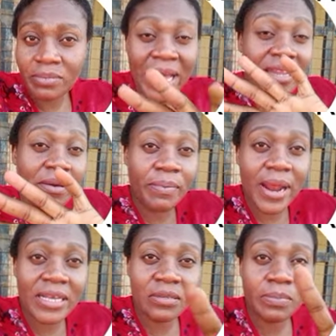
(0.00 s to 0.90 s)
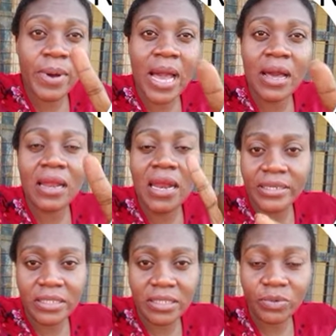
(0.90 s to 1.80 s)
by the price per
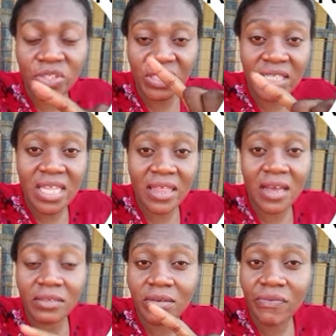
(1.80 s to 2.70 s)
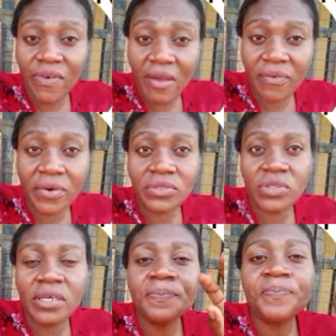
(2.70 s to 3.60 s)
length, which is
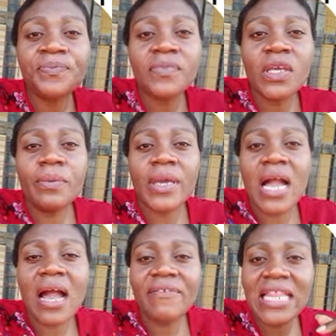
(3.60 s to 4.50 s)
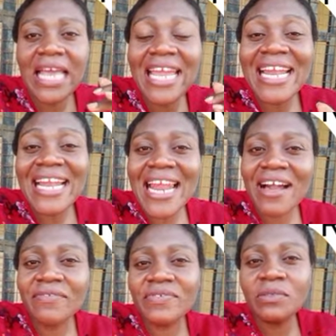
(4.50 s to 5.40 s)
10,500, you'll be having
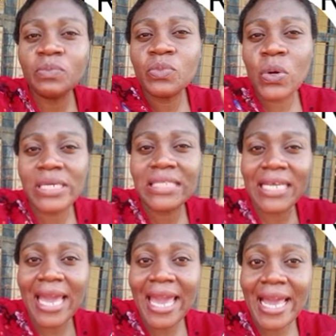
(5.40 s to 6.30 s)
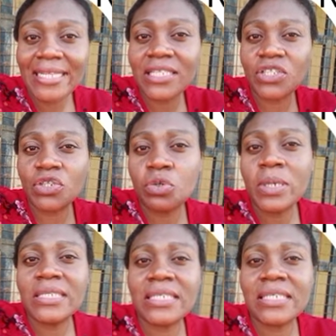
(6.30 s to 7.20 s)

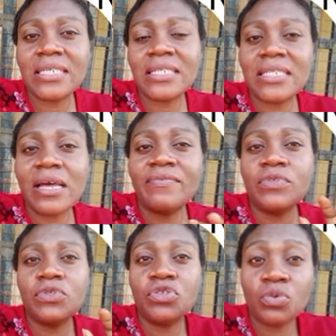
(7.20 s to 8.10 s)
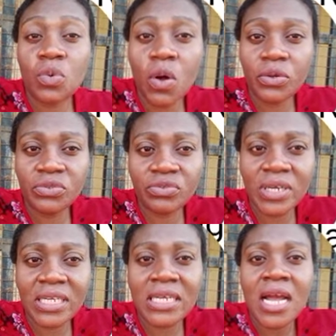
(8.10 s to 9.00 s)

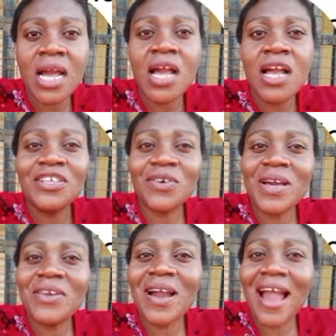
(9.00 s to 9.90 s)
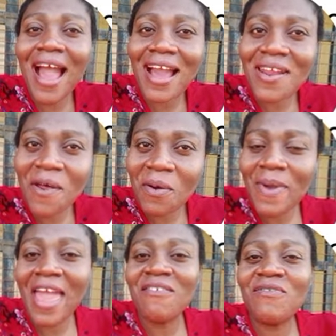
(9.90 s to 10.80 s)
11.827,200. So when you add
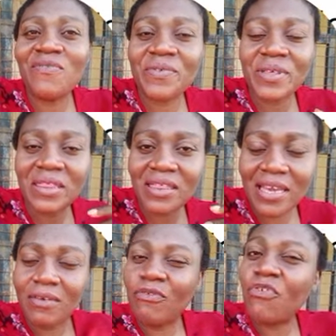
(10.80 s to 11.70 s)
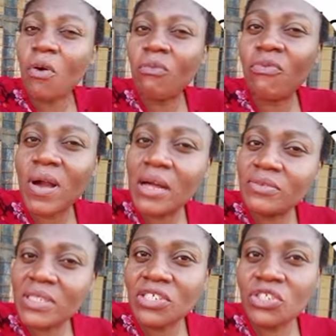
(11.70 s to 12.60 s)
up everything from
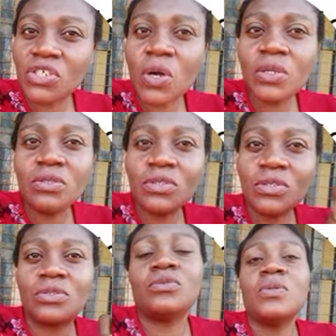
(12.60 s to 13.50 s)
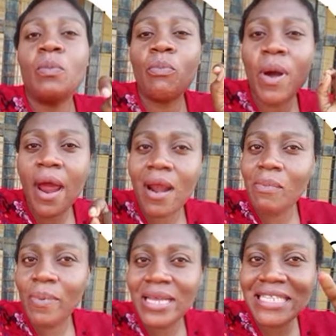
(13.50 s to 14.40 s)
foundation to
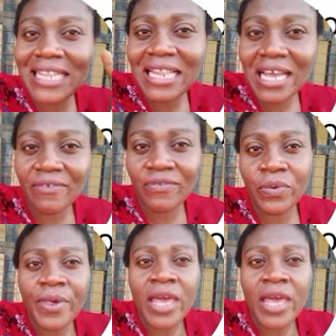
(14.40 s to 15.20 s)
parapet level,